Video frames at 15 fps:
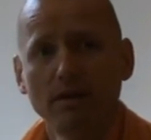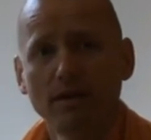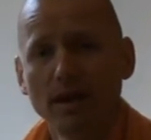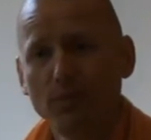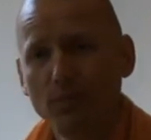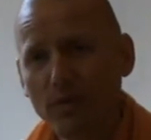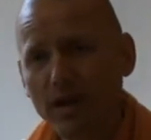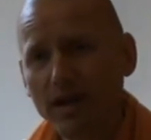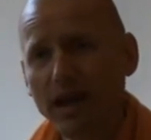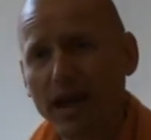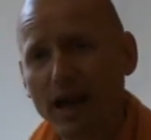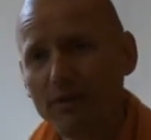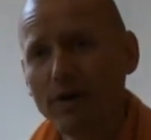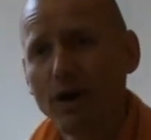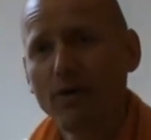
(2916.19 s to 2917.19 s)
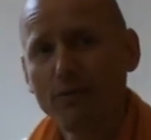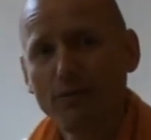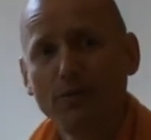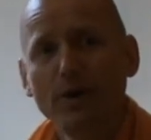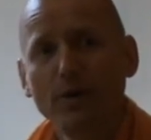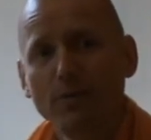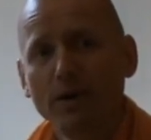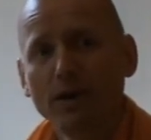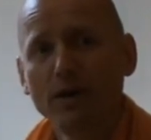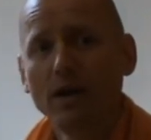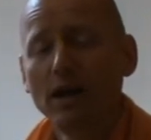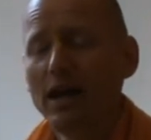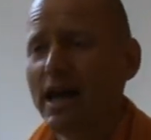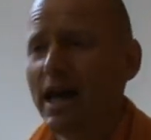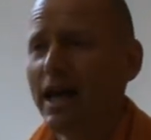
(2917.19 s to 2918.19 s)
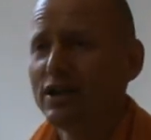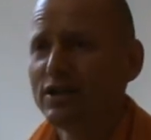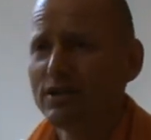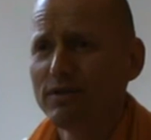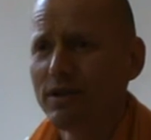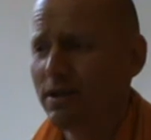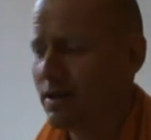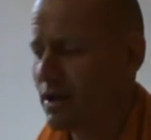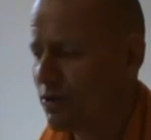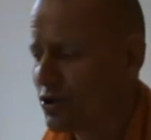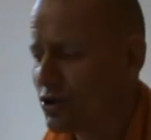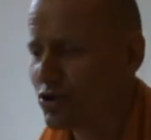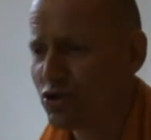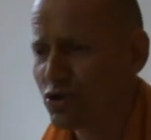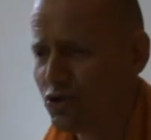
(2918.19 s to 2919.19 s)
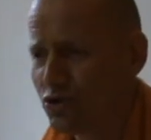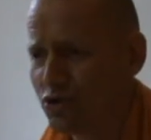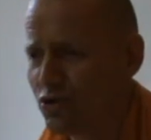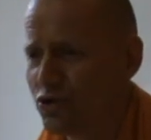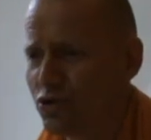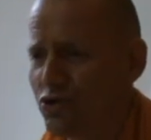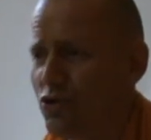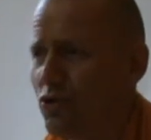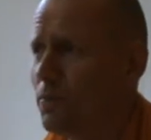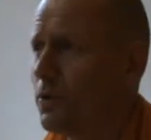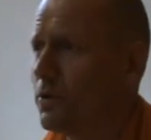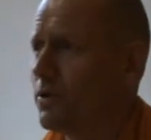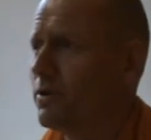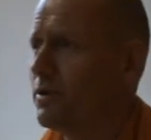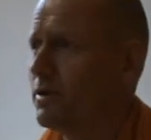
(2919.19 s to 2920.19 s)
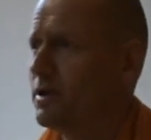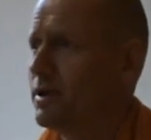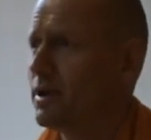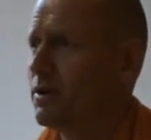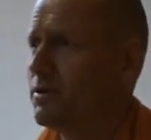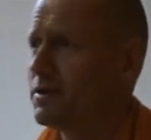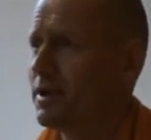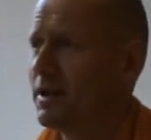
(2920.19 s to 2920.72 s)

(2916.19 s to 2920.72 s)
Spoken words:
That we have our free will, and in our stupor, in